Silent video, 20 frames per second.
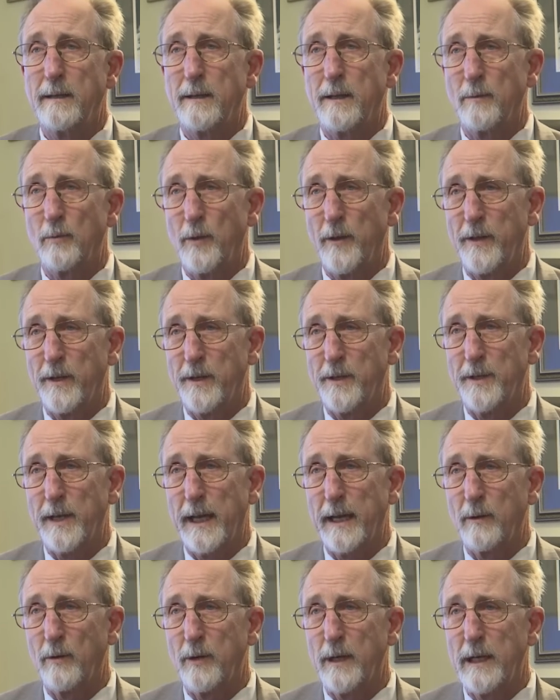and with
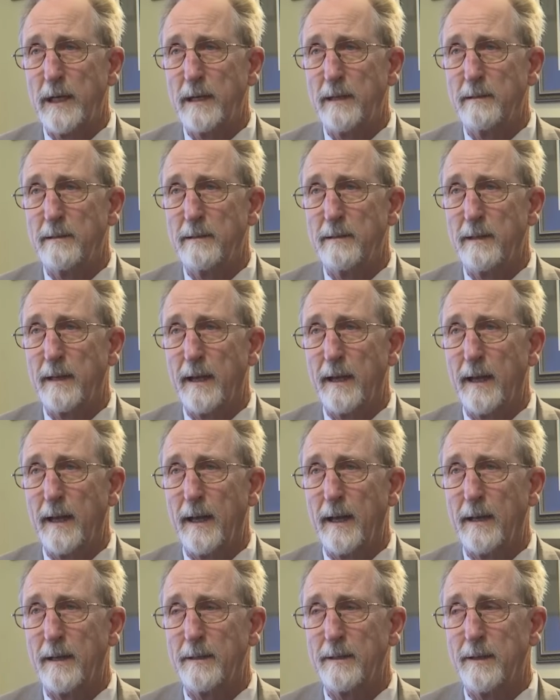integrity
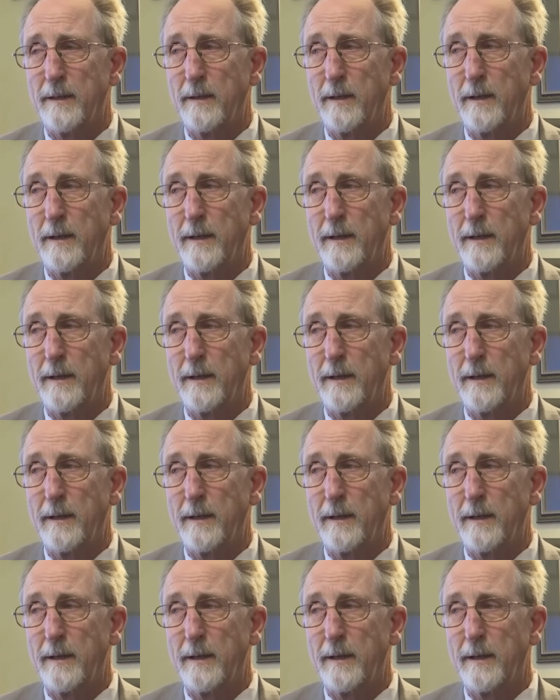and